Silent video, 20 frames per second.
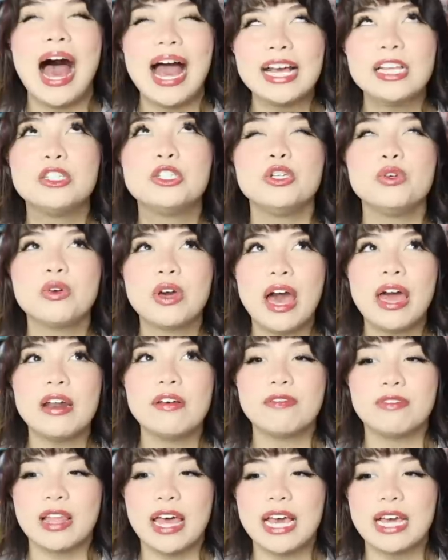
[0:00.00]
I do kind
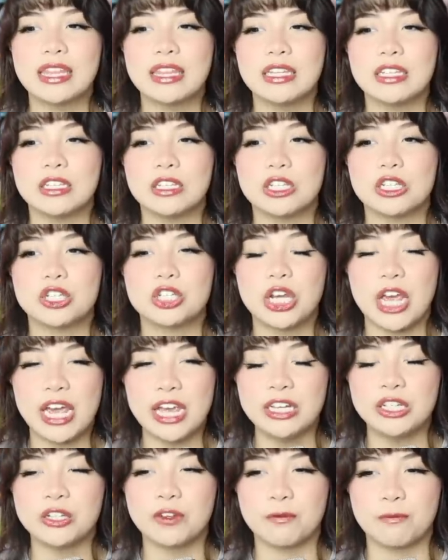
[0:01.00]
of like this
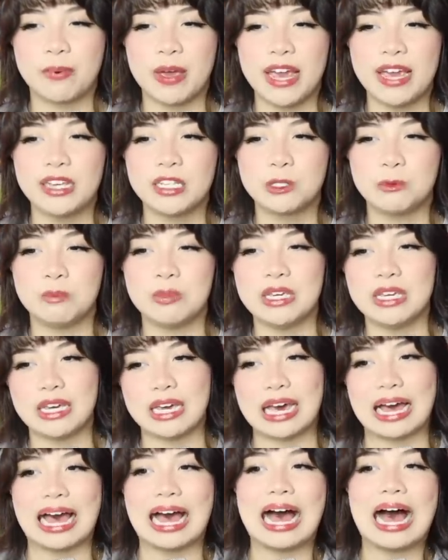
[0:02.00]
change of pace
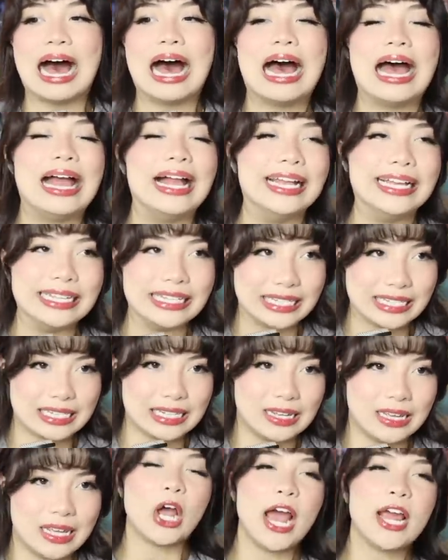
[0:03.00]
because
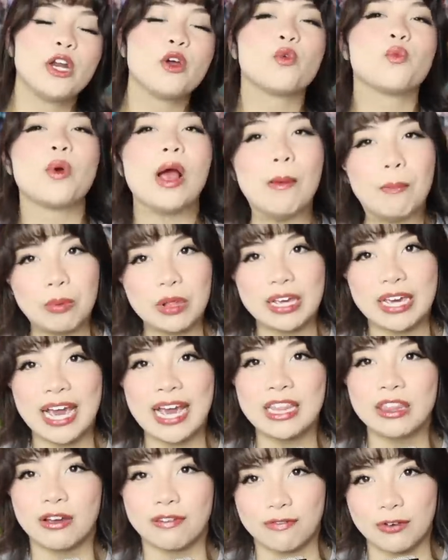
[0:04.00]
trying to
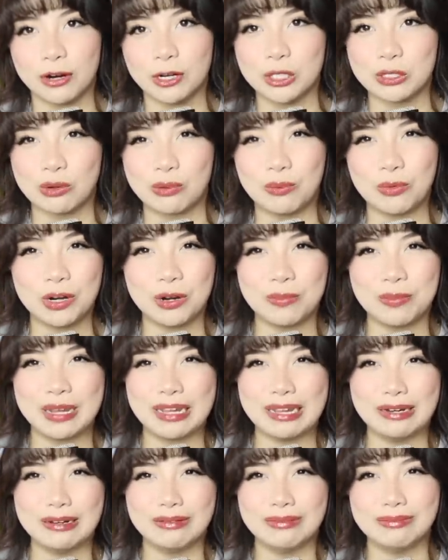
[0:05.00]
replicate the first one would have
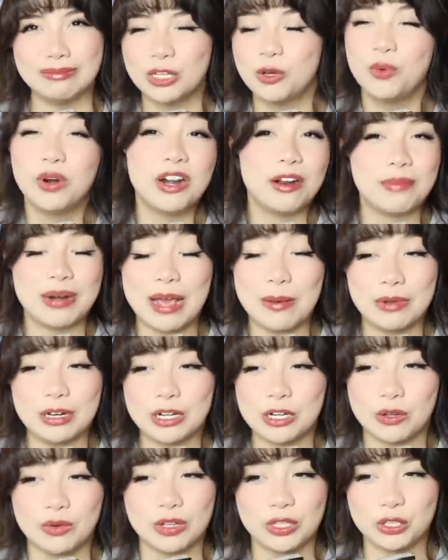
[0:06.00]
been... You wouldn't have been able to
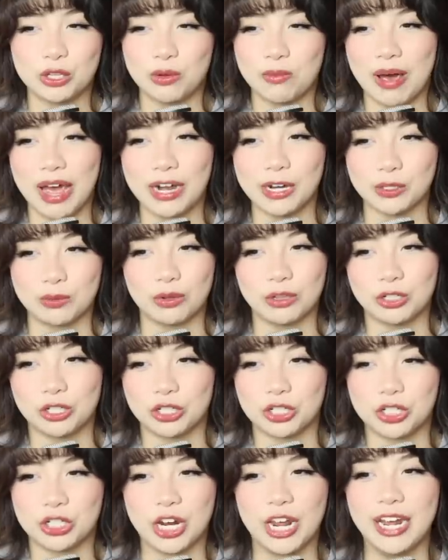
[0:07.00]
do it, so you might as well
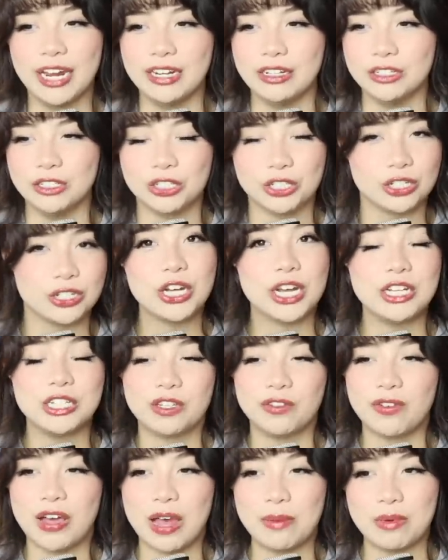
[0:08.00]
just change the
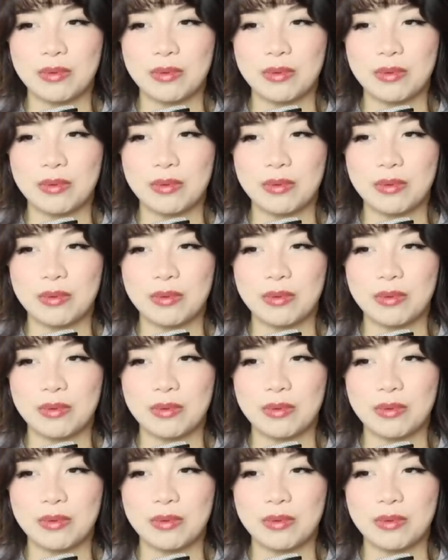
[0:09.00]
vibe